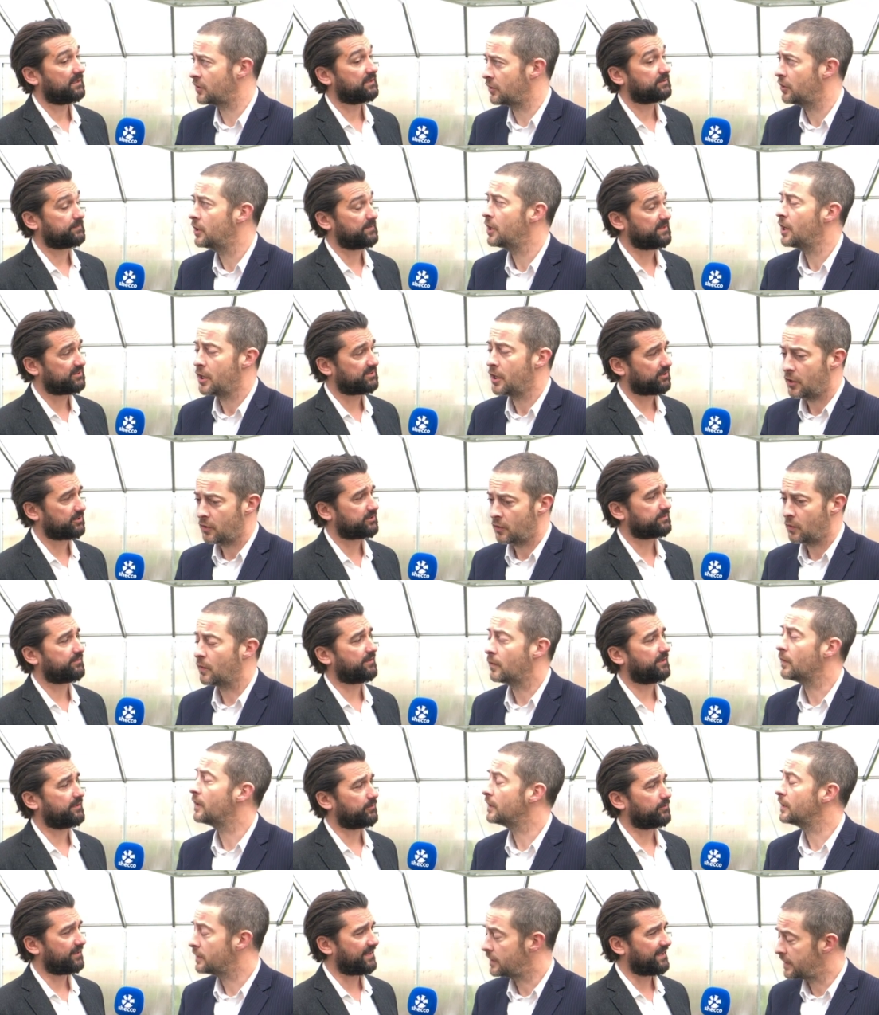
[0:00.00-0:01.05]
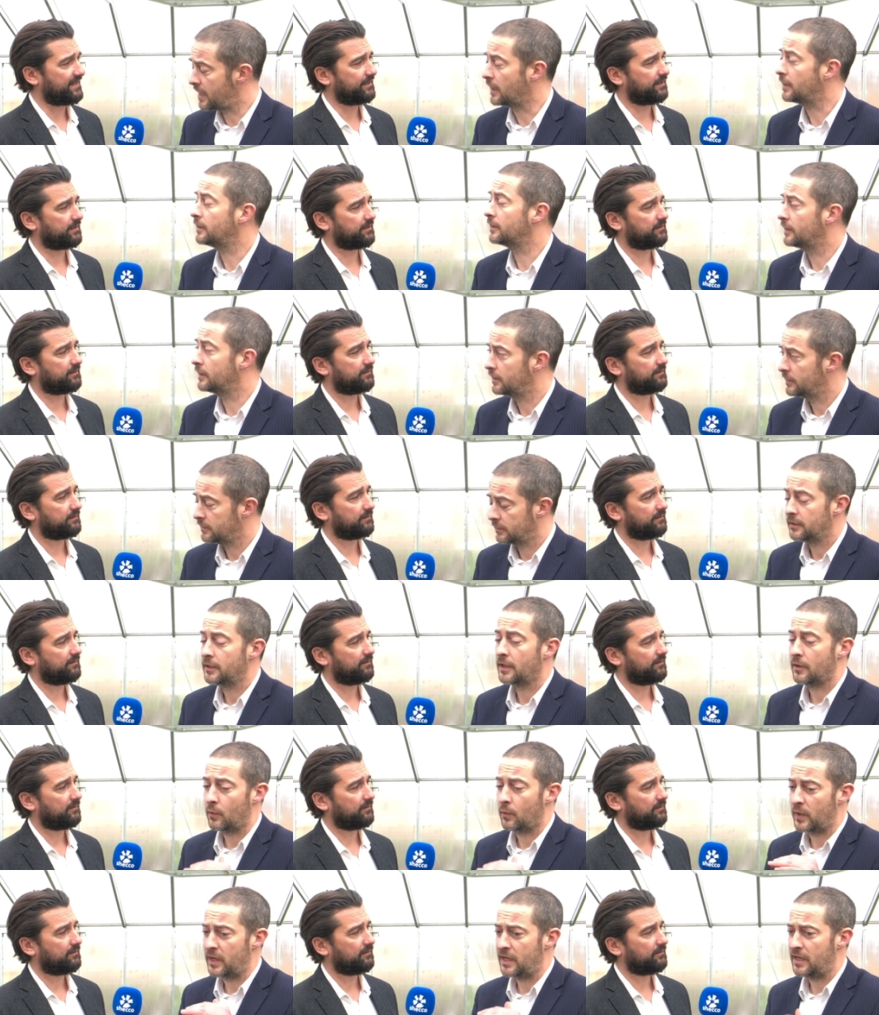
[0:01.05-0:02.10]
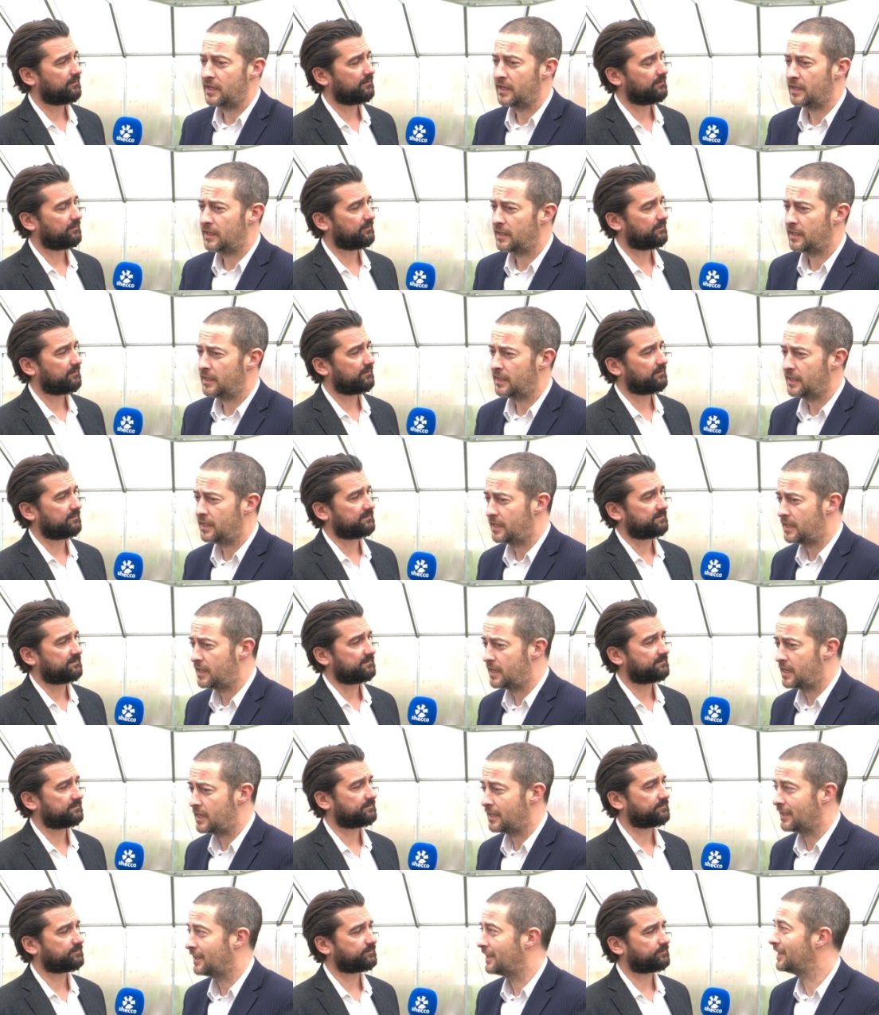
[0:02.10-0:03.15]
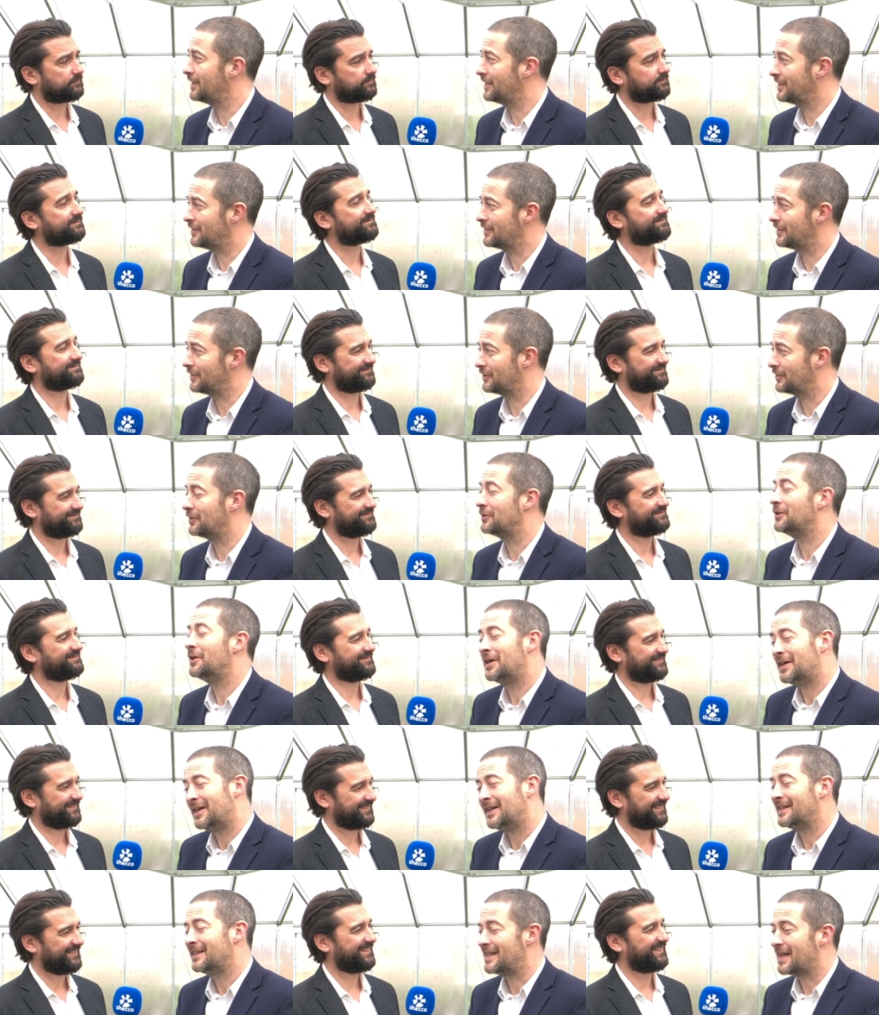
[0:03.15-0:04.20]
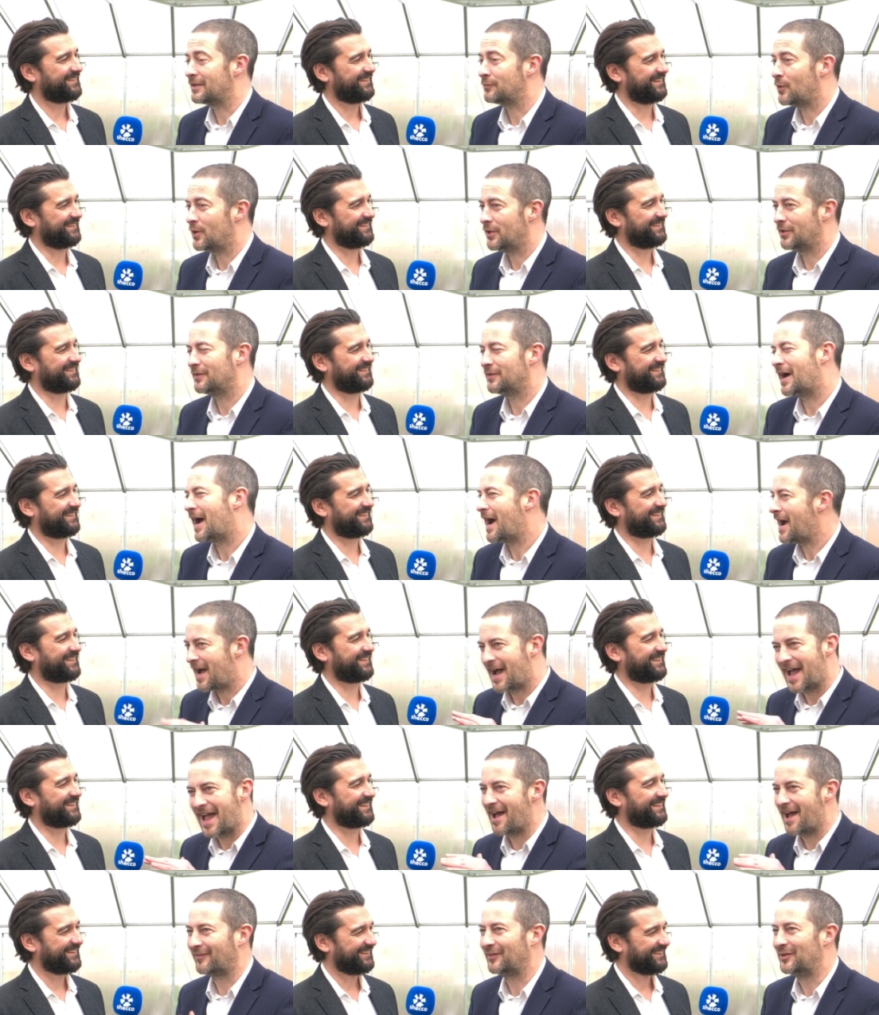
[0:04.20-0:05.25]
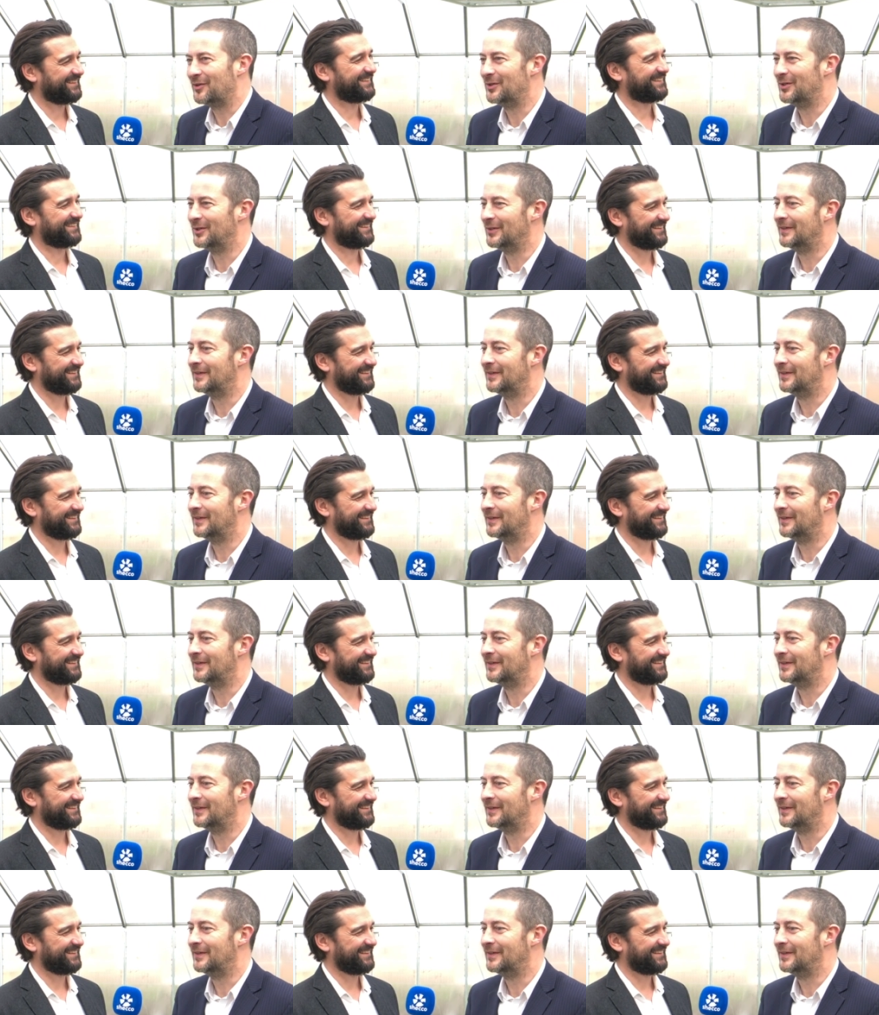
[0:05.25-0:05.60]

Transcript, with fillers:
Speaker 1: it's been certified organic.
Speaker 2: Yeah. We that one I have to